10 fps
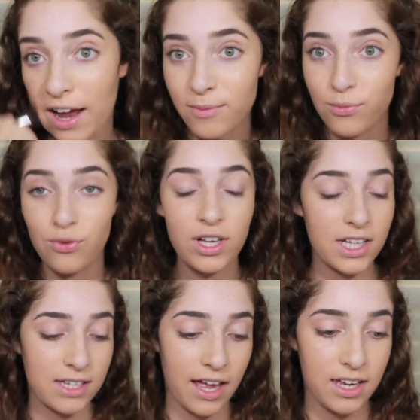I'm
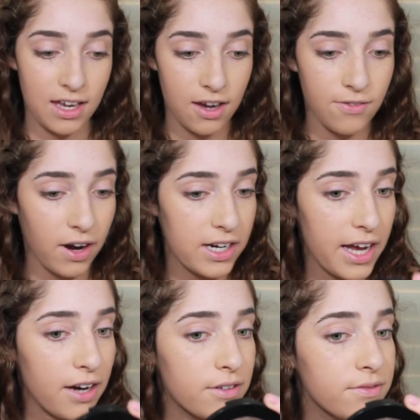really liking it right
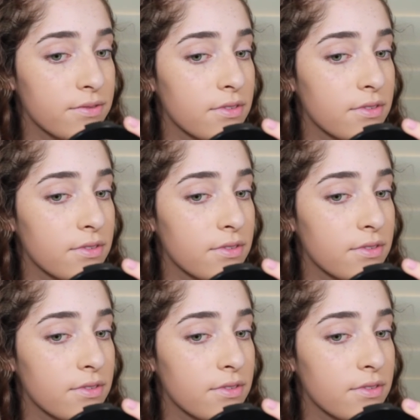now.